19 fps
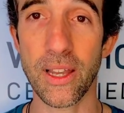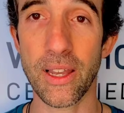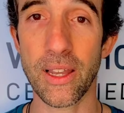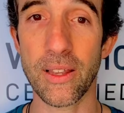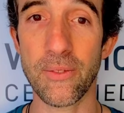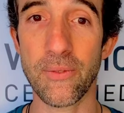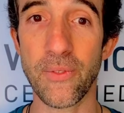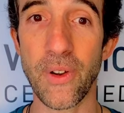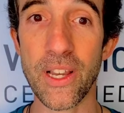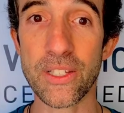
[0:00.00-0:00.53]
in
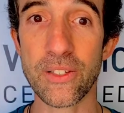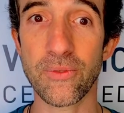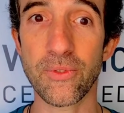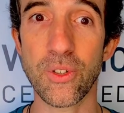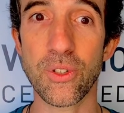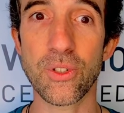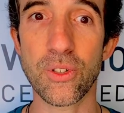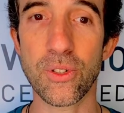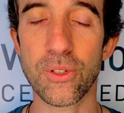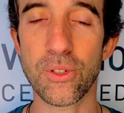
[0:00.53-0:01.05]
face of
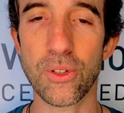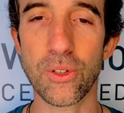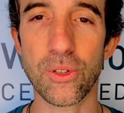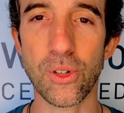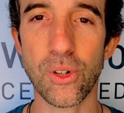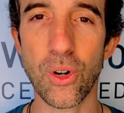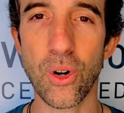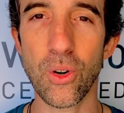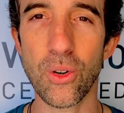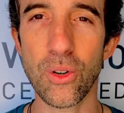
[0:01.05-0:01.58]
the
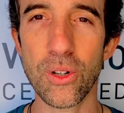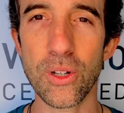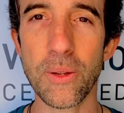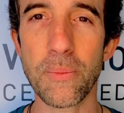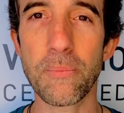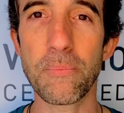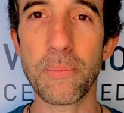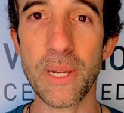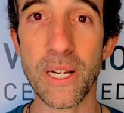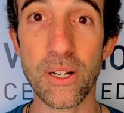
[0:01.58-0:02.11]
cold
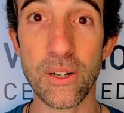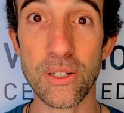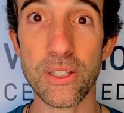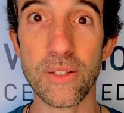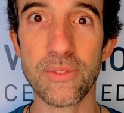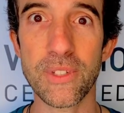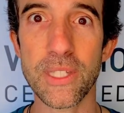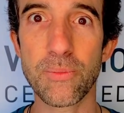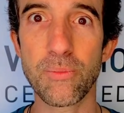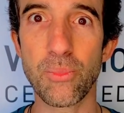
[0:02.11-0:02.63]
because of
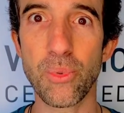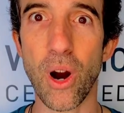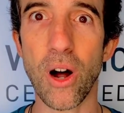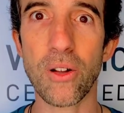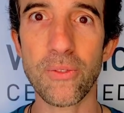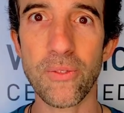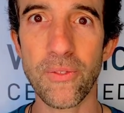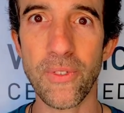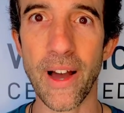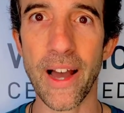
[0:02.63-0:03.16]
this
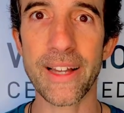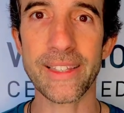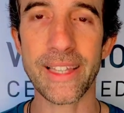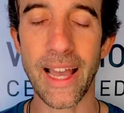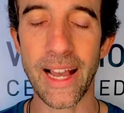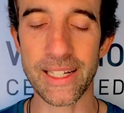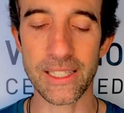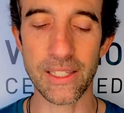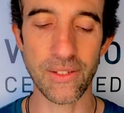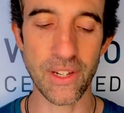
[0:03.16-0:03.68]
brown fat
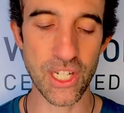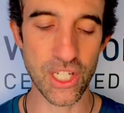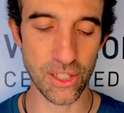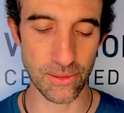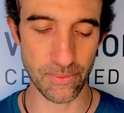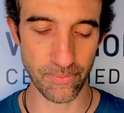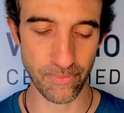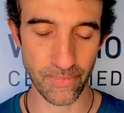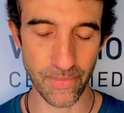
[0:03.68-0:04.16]
activation.